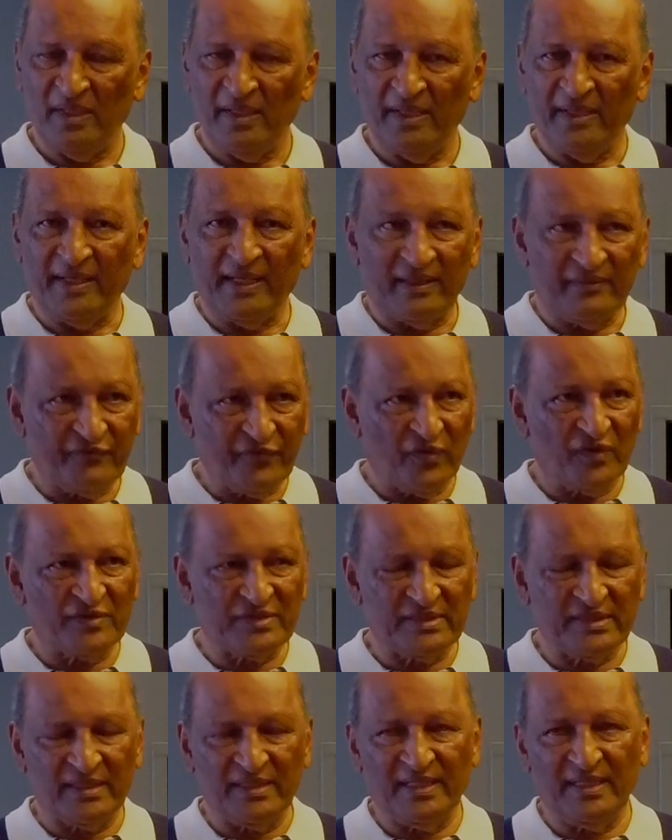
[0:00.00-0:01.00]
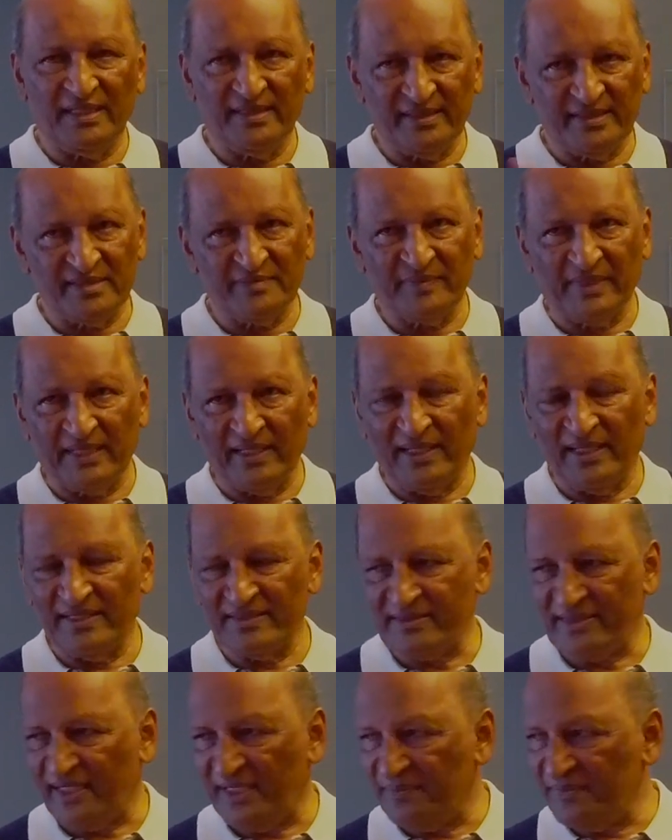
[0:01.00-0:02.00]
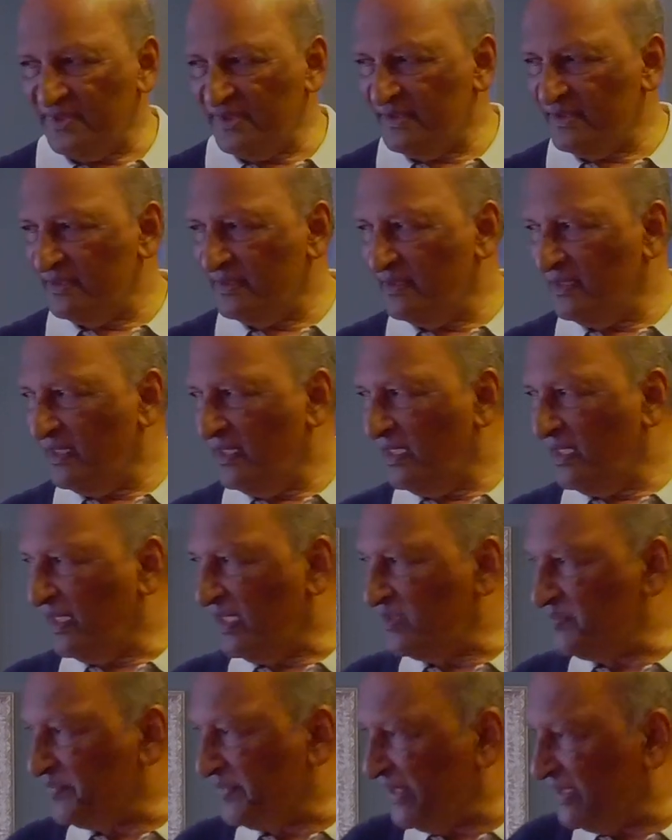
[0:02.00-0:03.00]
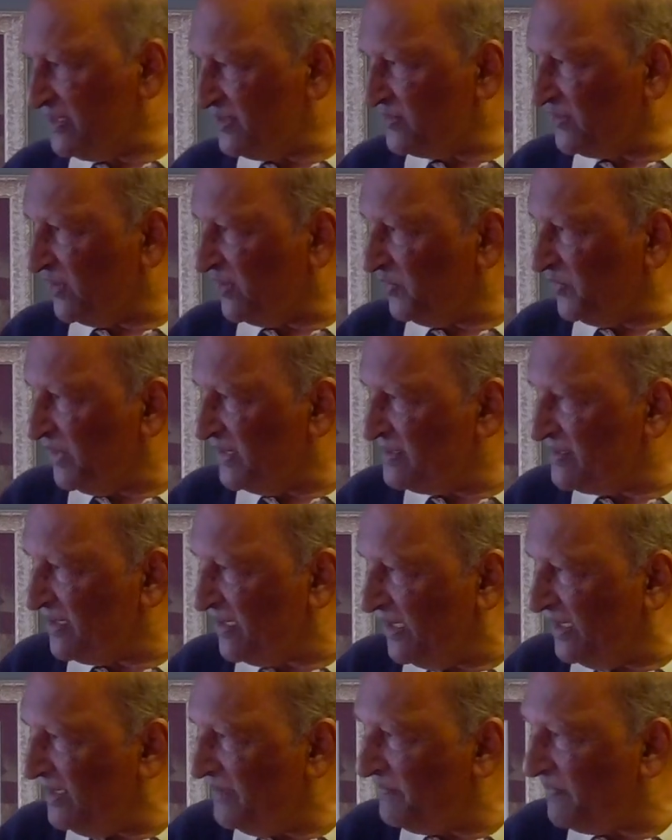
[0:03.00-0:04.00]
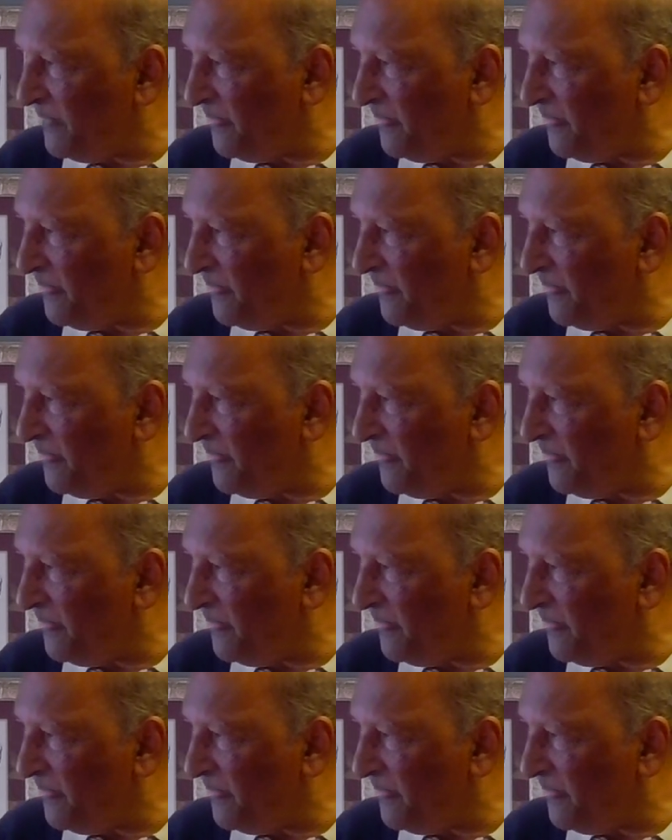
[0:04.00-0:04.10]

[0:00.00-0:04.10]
And unfortunately, this is my last statement, as preachers always say,